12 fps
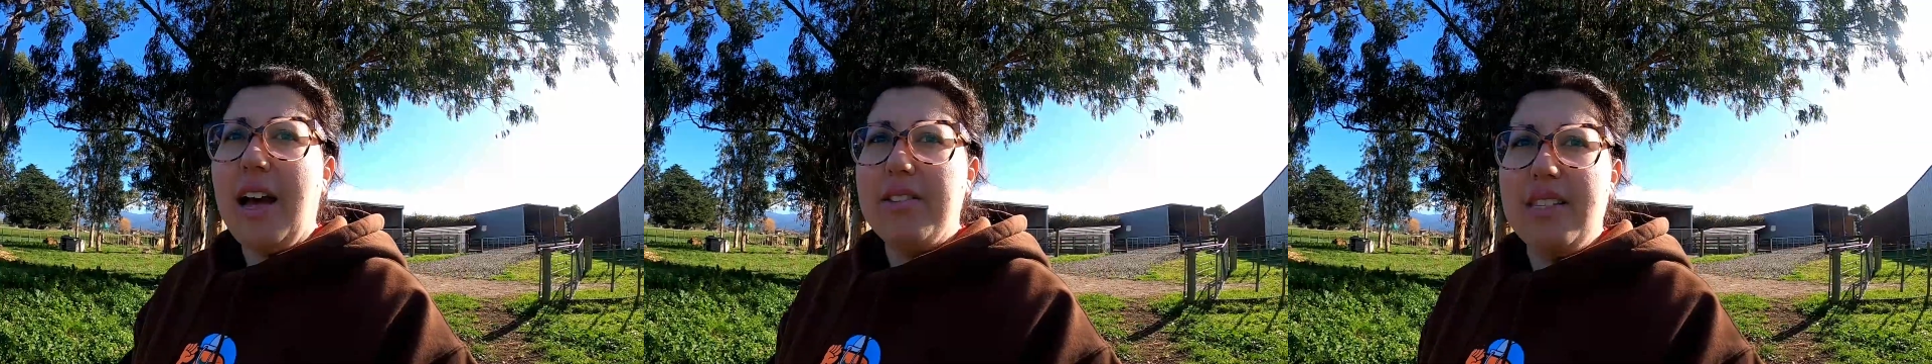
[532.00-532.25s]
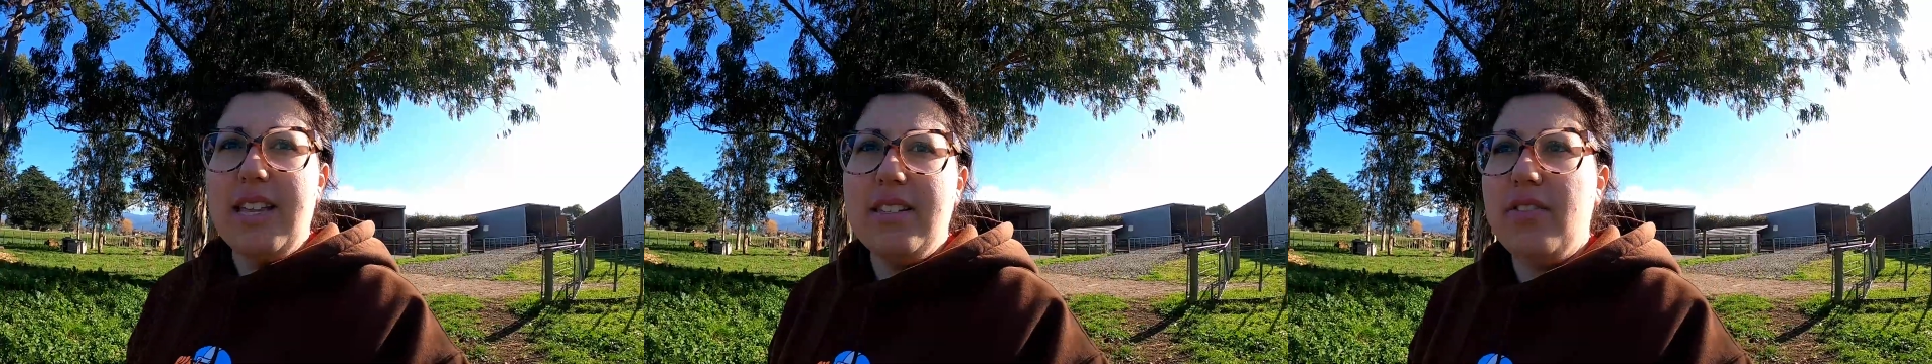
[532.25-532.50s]

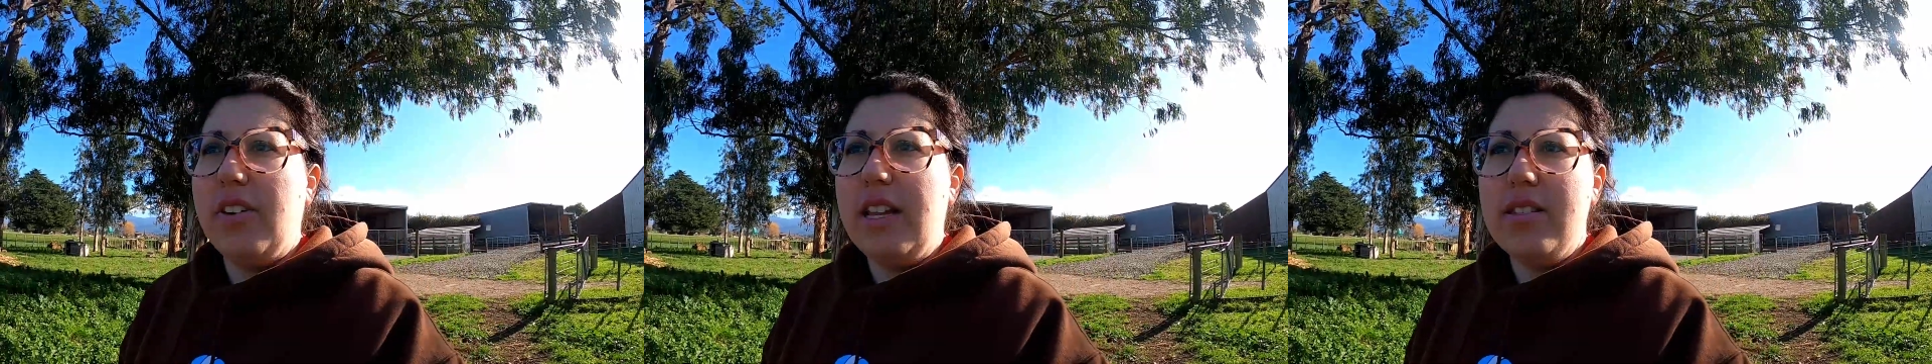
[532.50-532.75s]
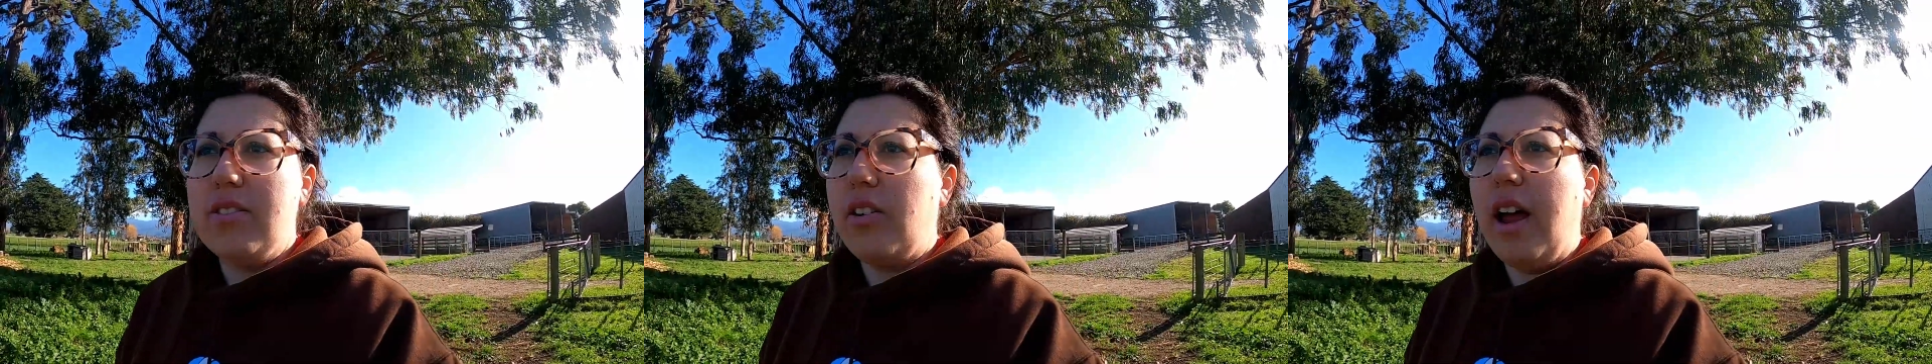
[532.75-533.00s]
House Sitters are on
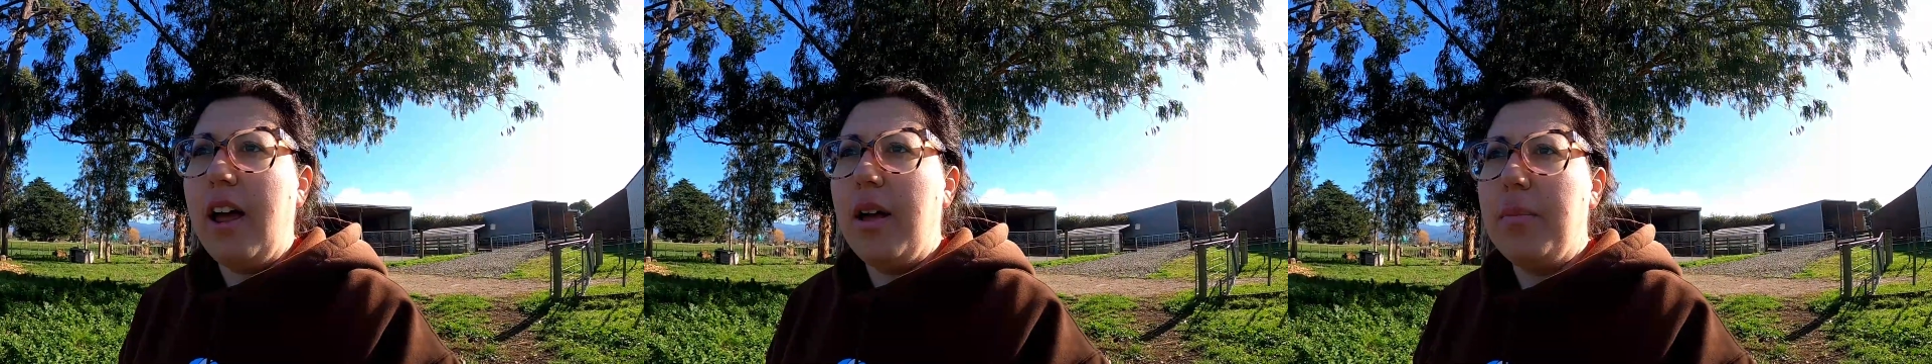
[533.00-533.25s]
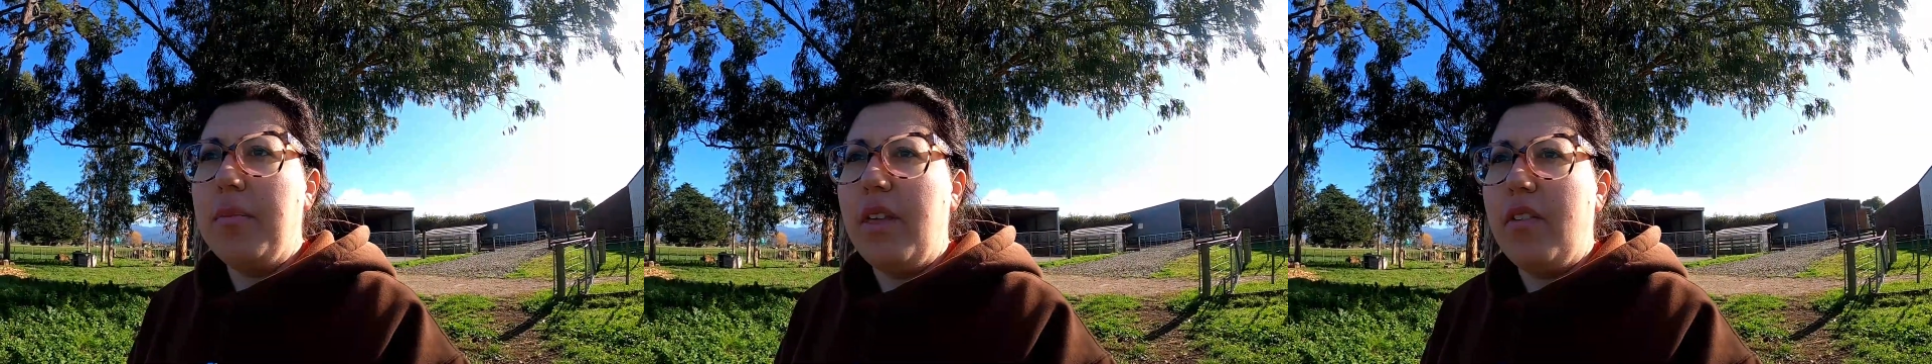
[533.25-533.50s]

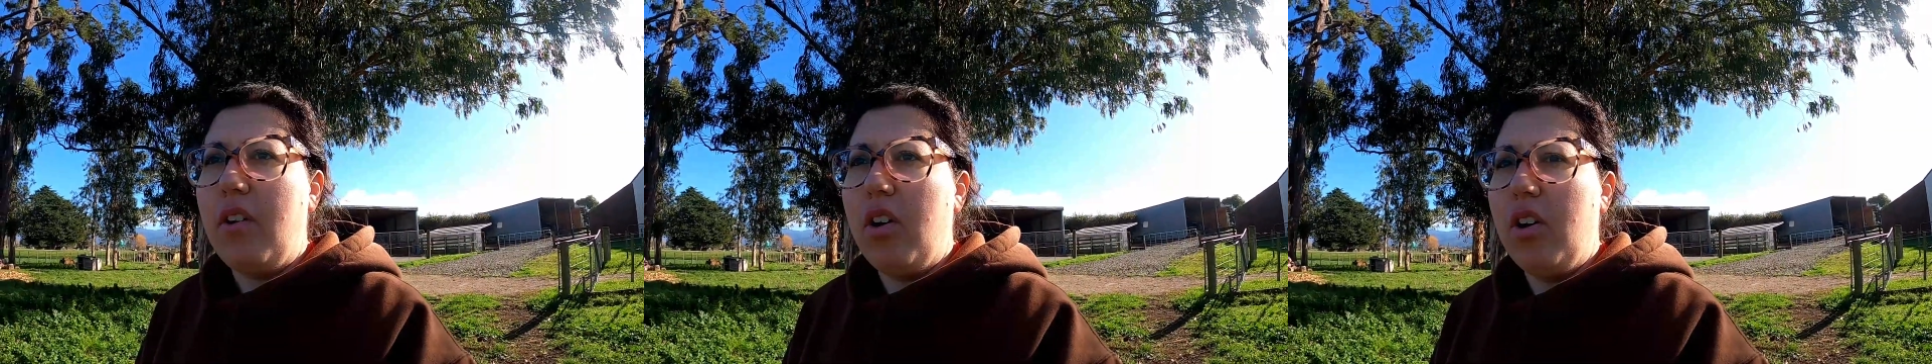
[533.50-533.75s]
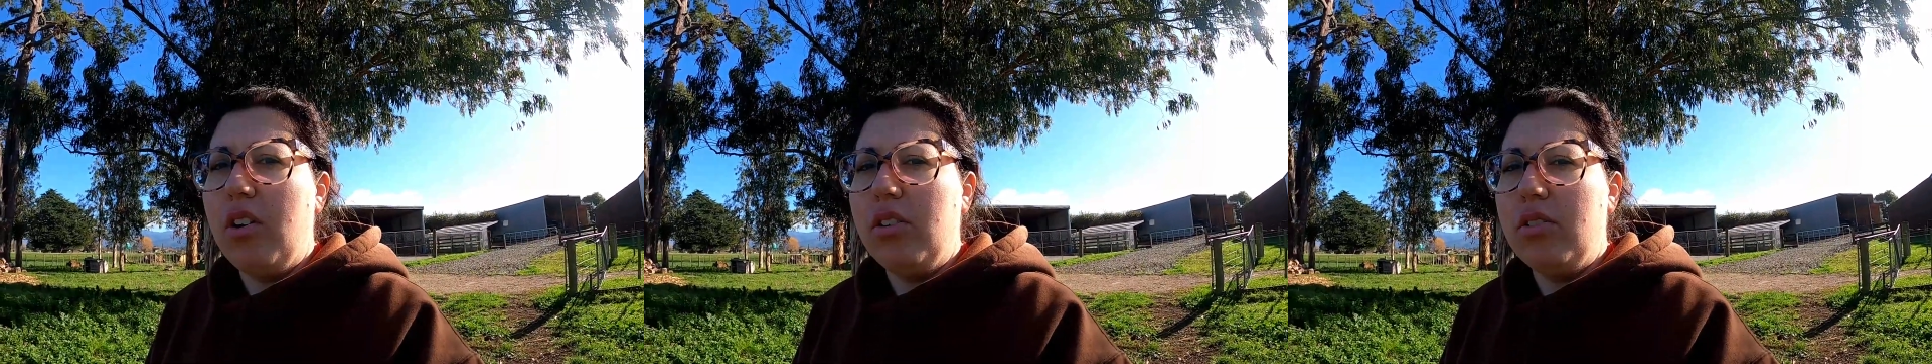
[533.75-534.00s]
Instagram. They're
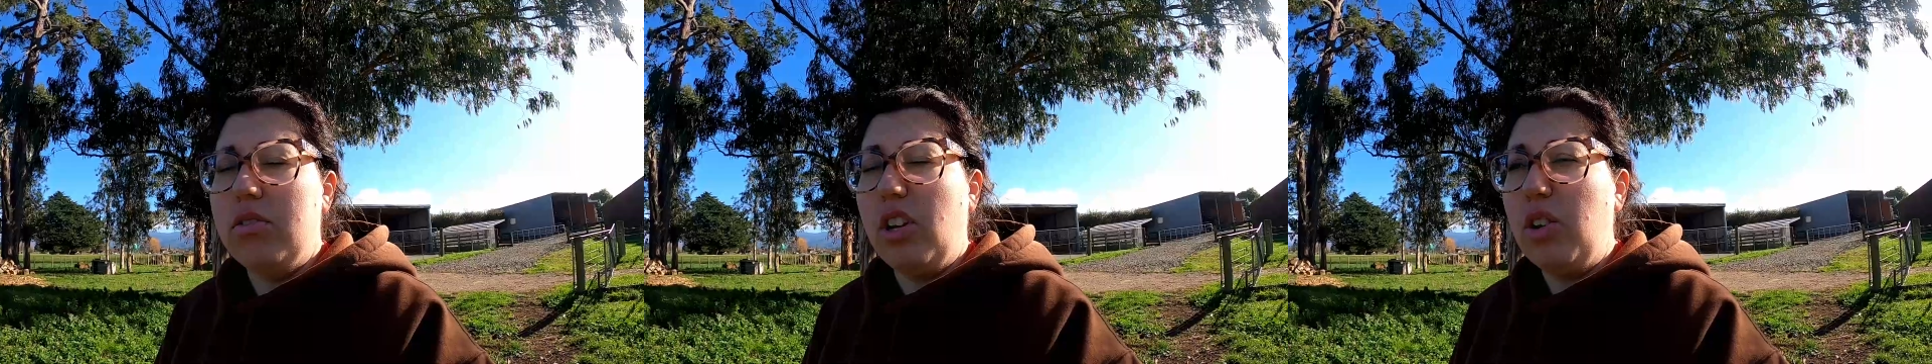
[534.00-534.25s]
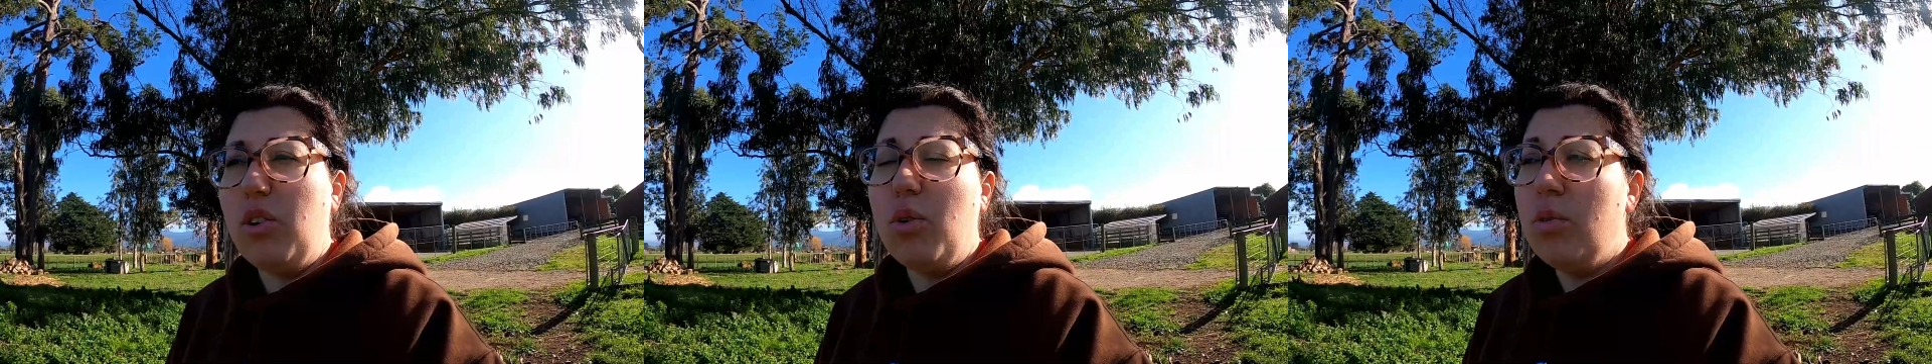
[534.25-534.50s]
on
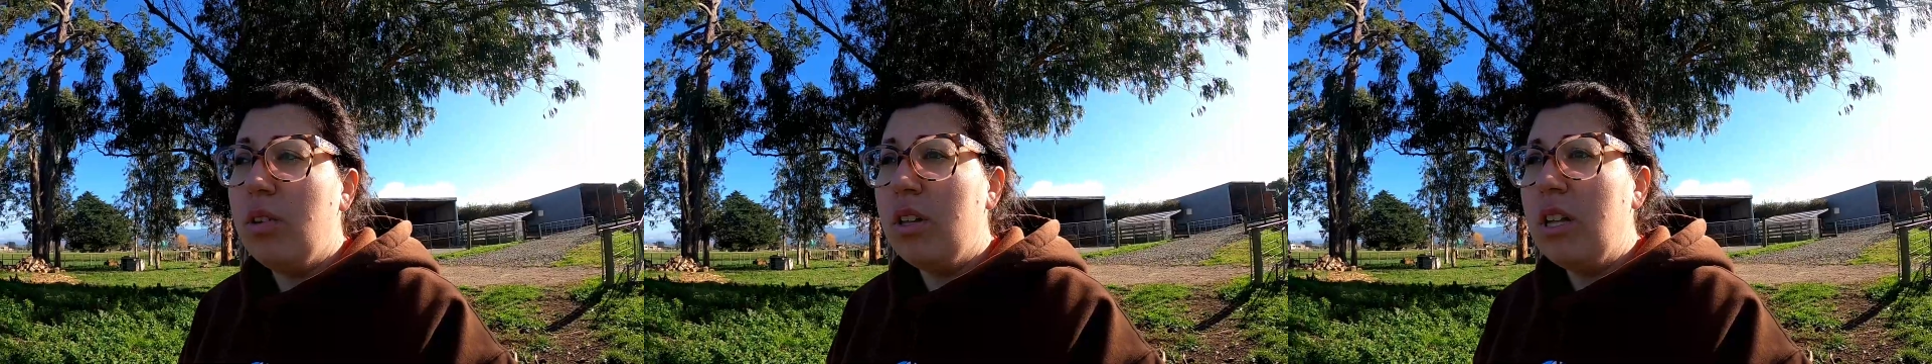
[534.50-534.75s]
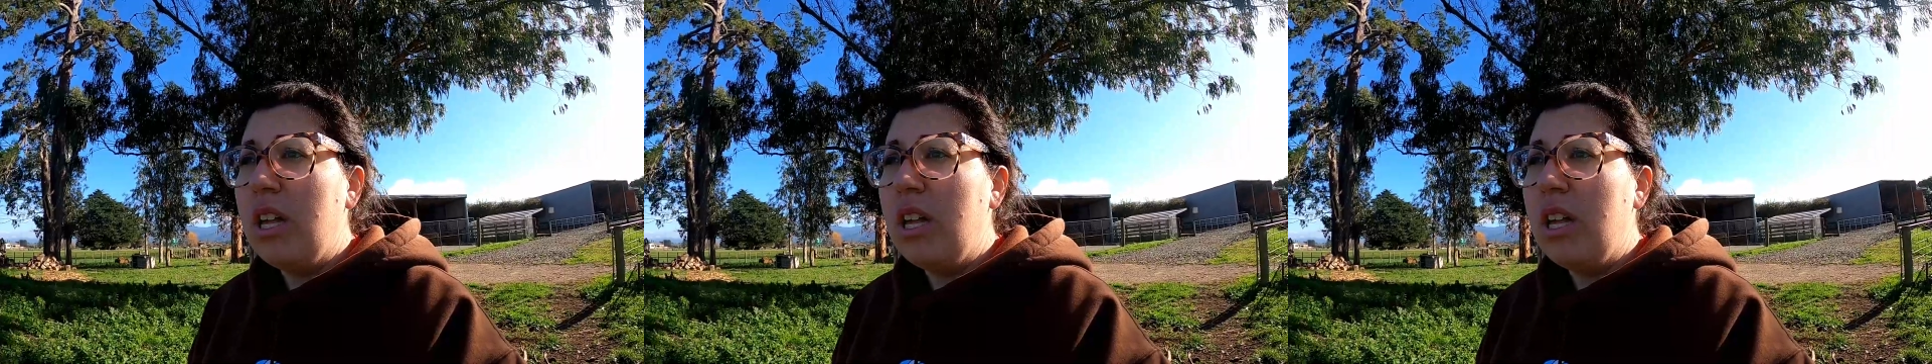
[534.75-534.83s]
Google.